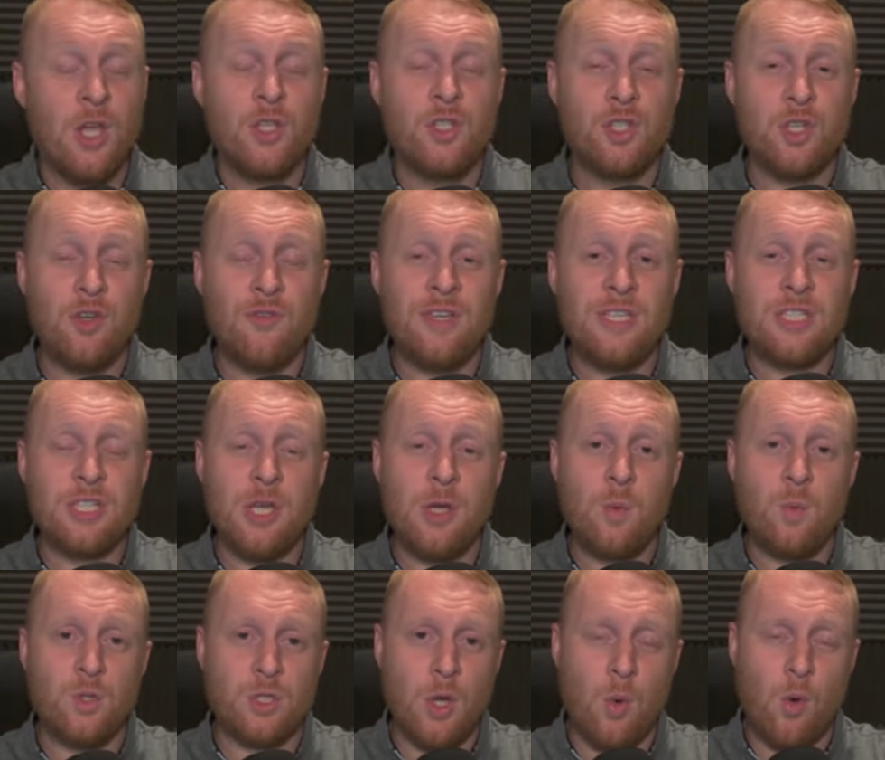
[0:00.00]

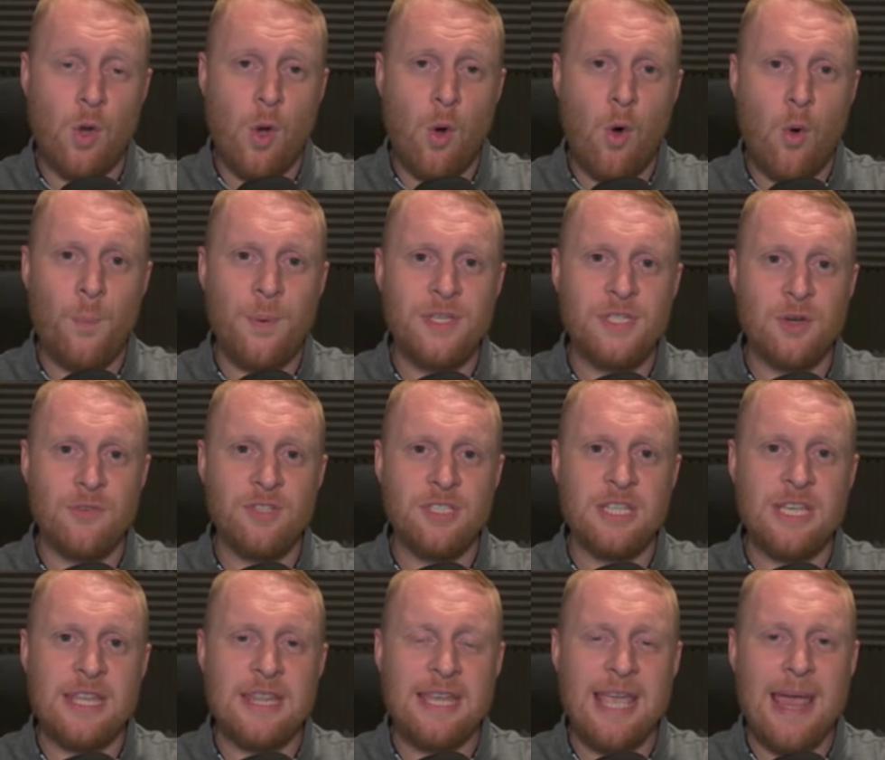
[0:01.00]
2v2, so co-op is
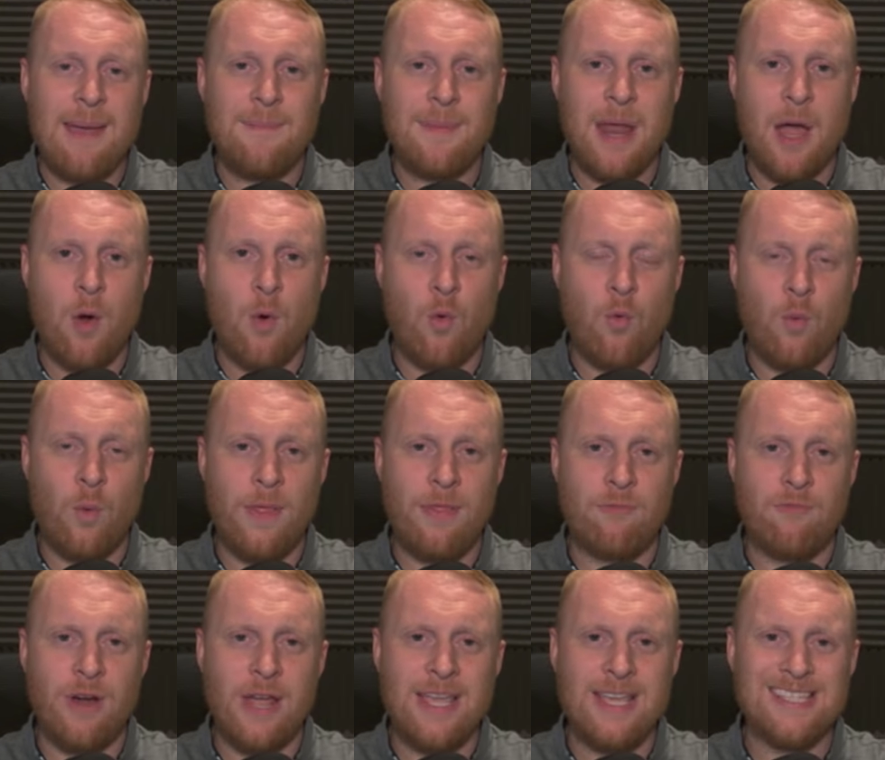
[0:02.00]
obviously in the game now
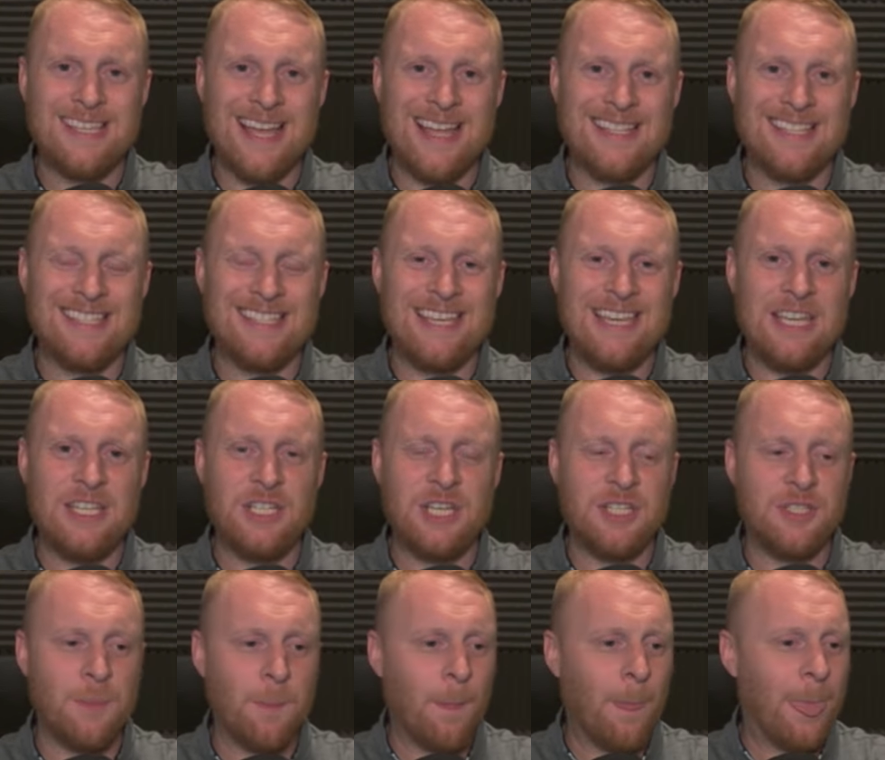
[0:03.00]
with raids and
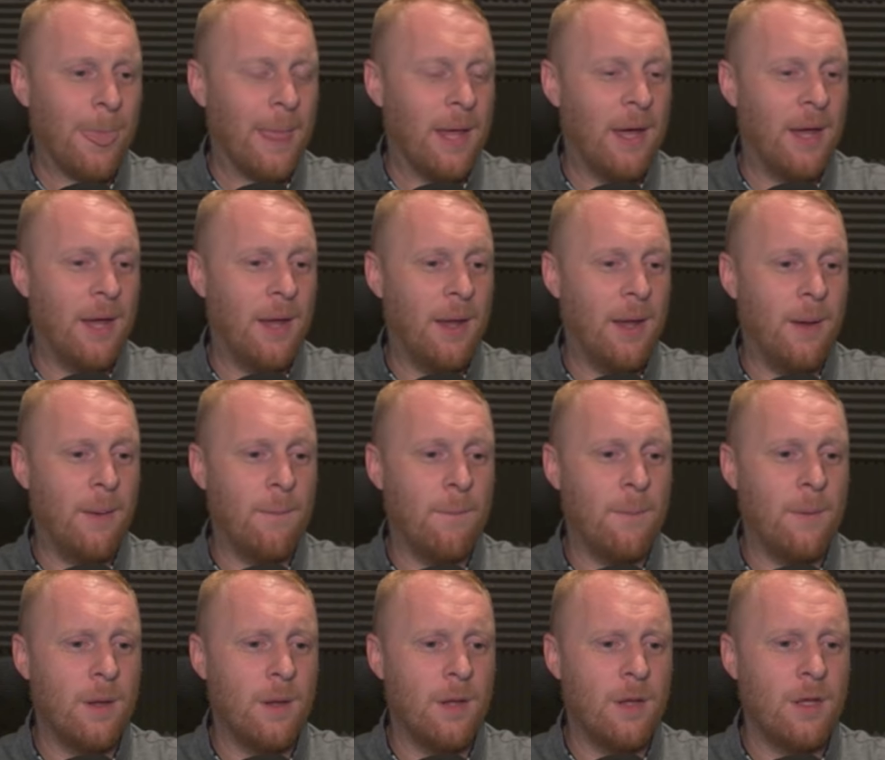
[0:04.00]
sieges.
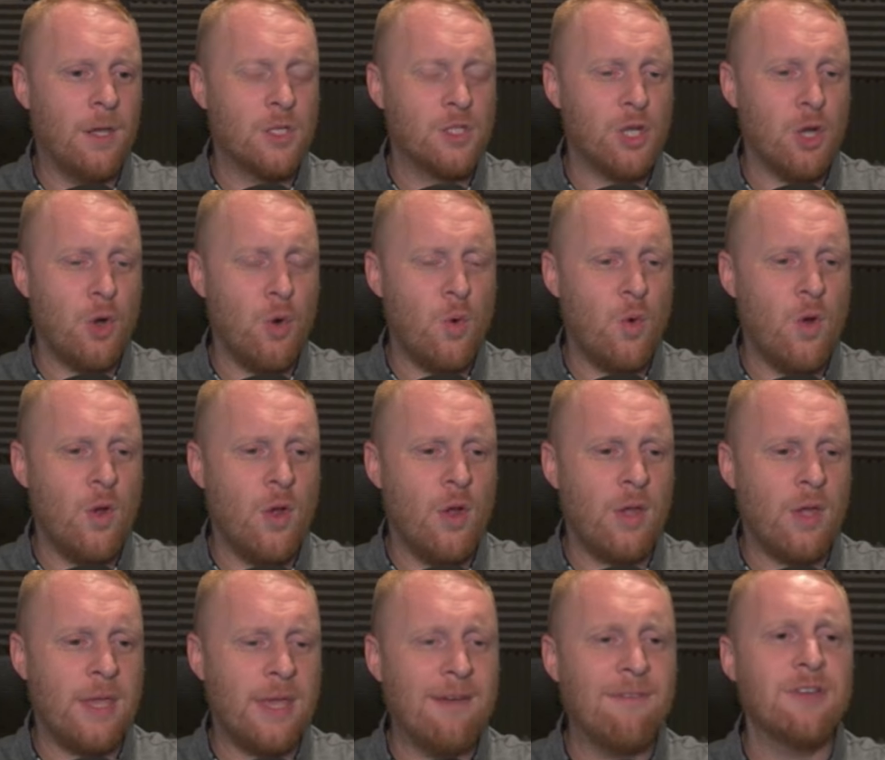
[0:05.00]
Um, so
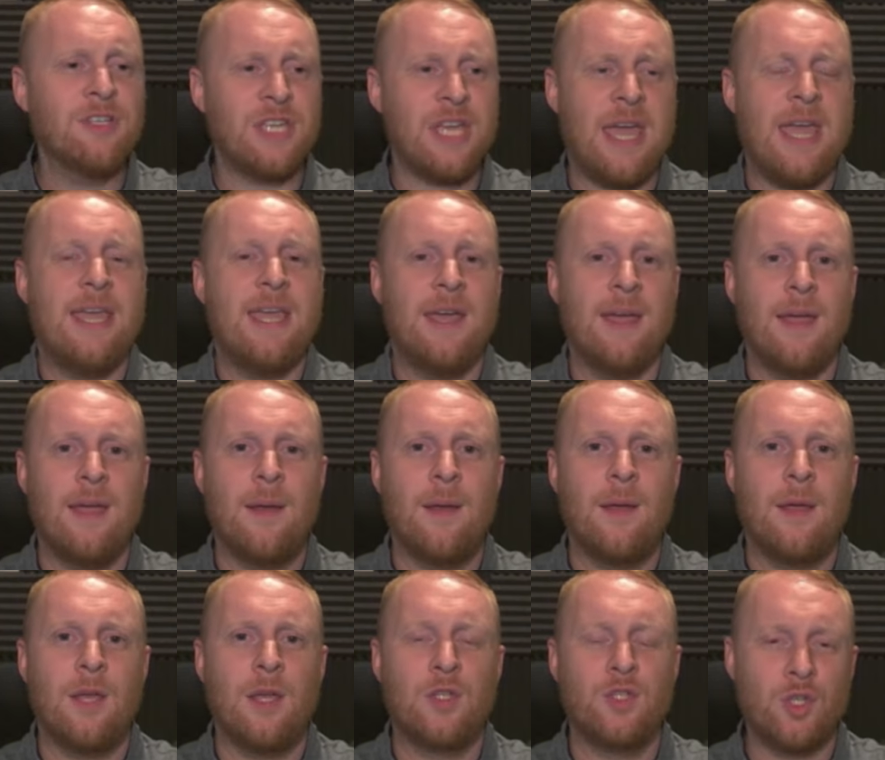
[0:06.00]
give us a
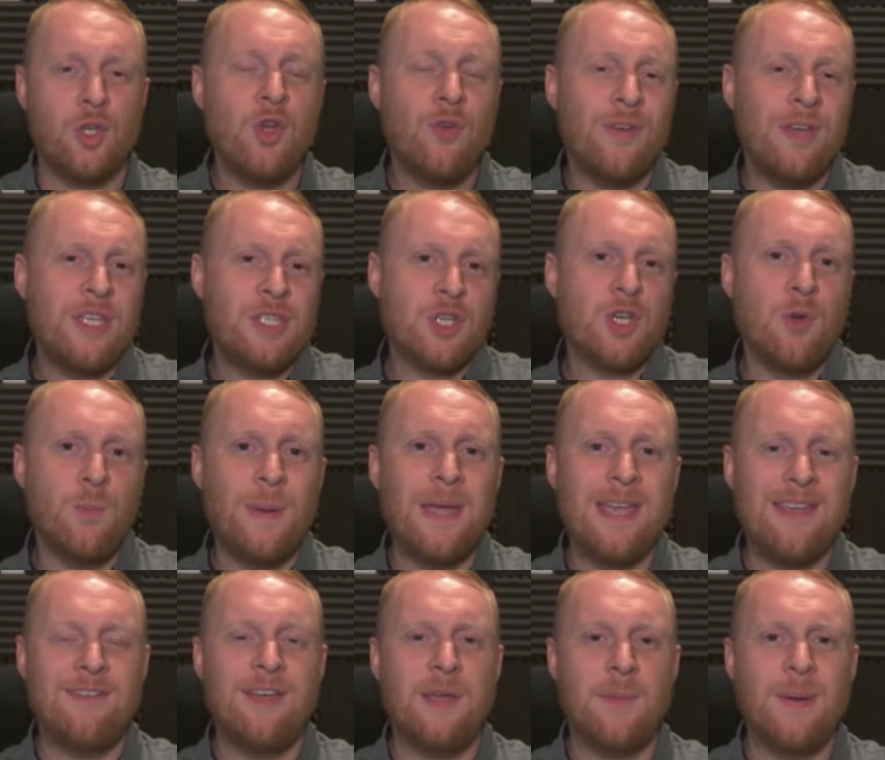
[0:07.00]
2v2
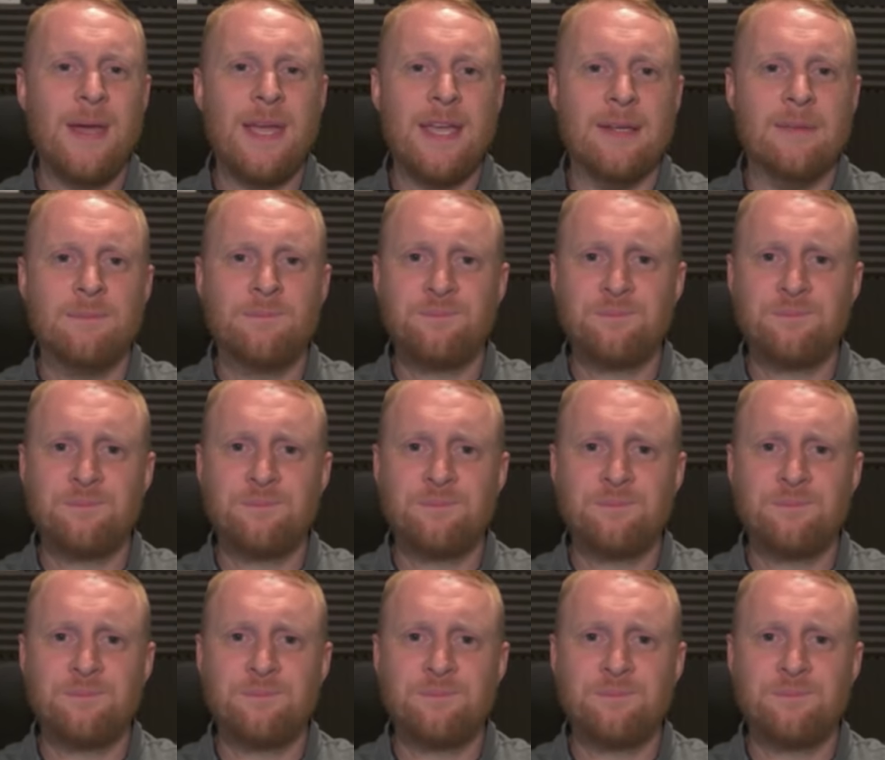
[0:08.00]
PvP